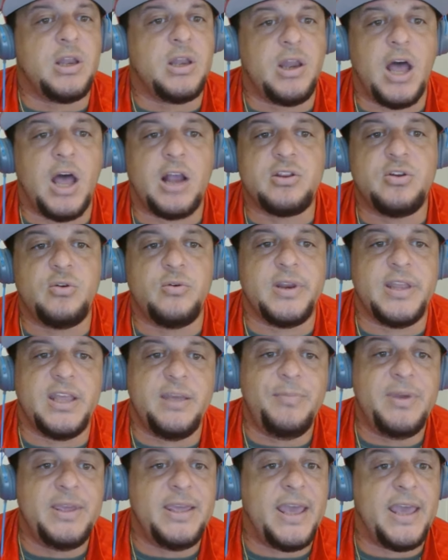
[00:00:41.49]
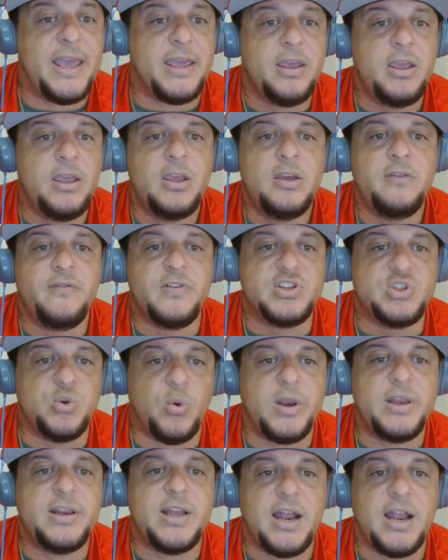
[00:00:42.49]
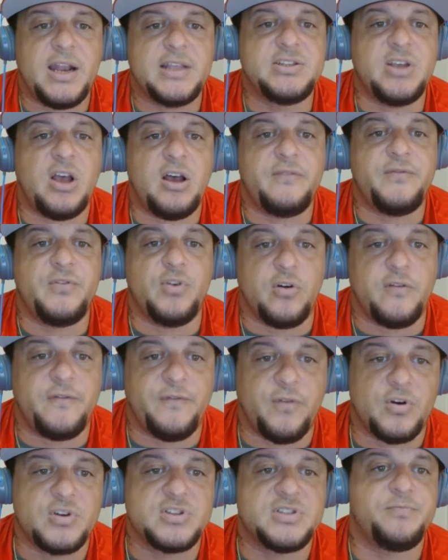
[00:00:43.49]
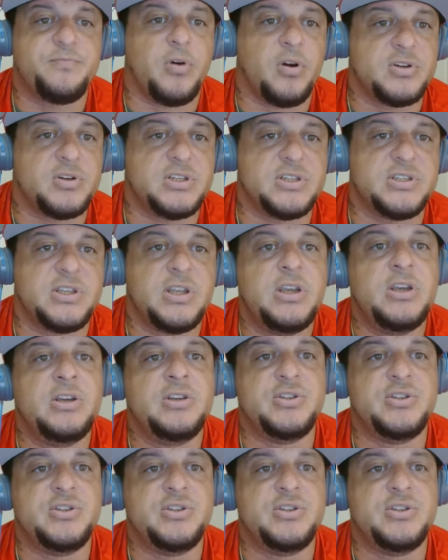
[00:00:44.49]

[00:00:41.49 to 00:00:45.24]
LOCKEDONNBA for $20 off your first purchase.